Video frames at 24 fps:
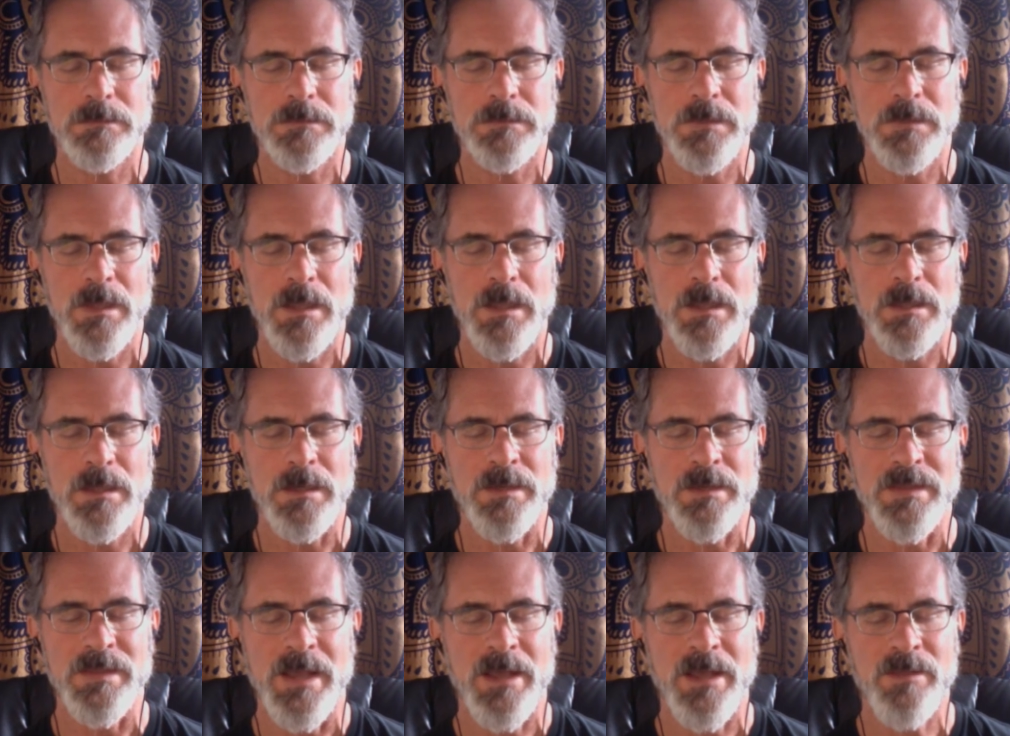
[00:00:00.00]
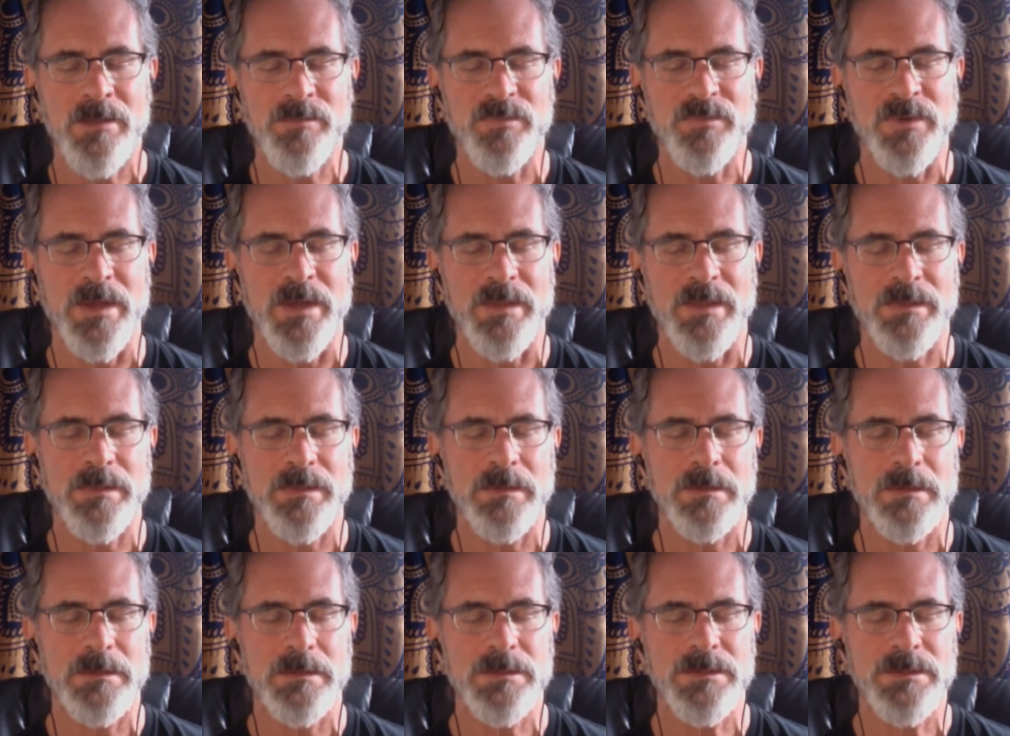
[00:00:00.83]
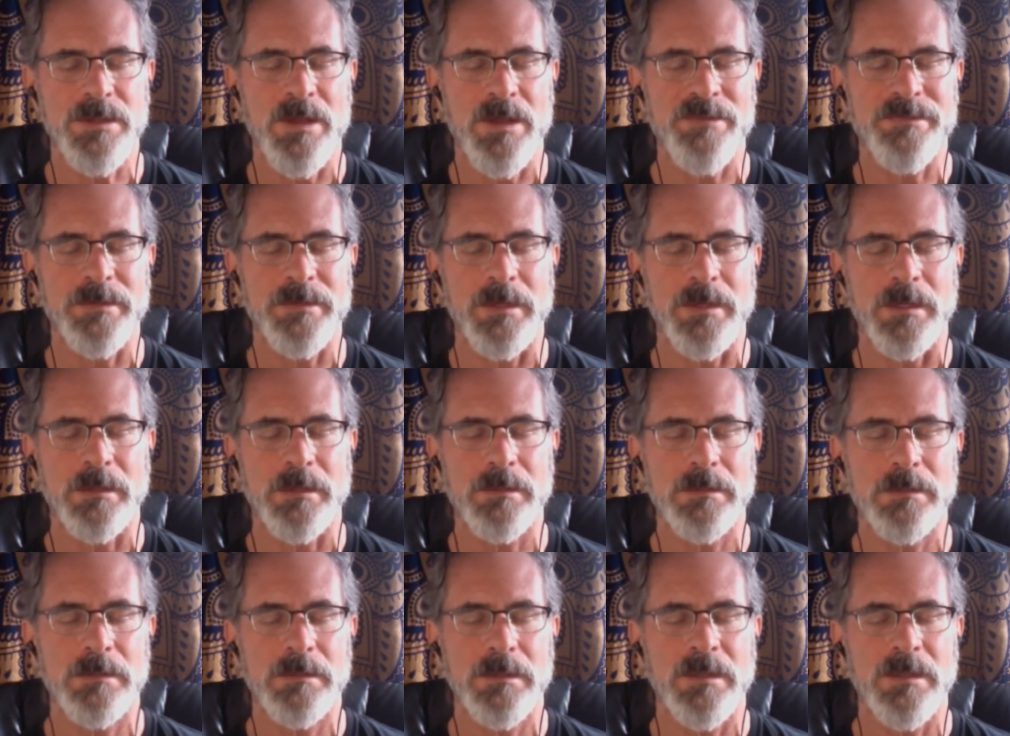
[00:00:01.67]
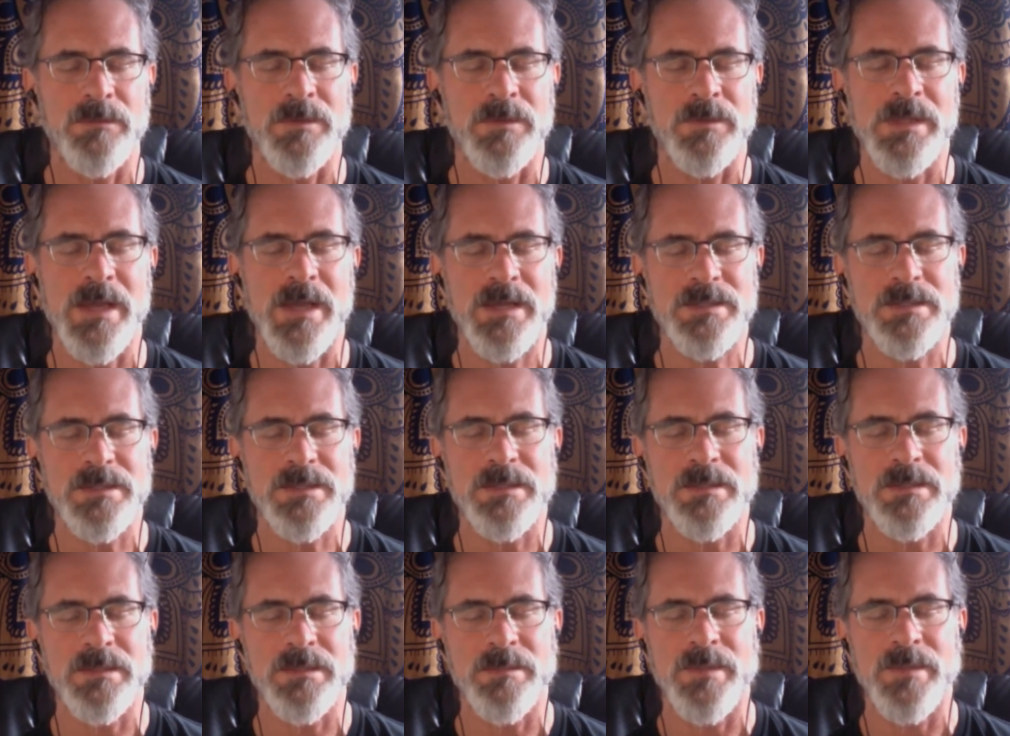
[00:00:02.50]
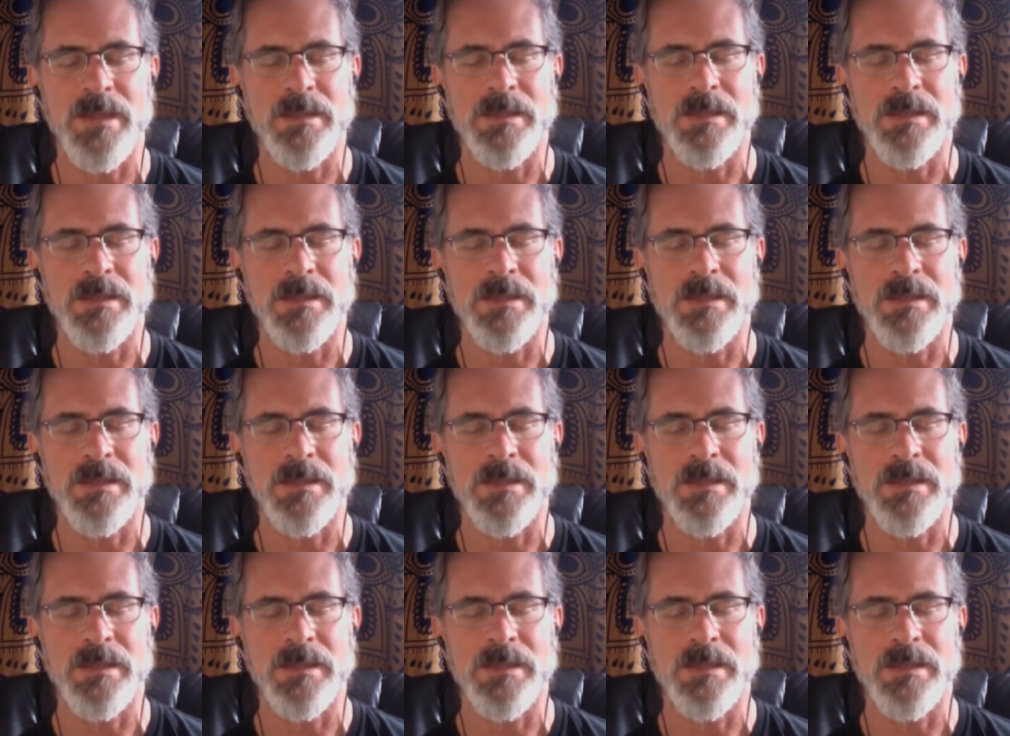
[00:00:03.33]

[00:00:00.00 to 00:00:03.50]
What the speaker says: And on the out-breath, softening and relaxing the belly.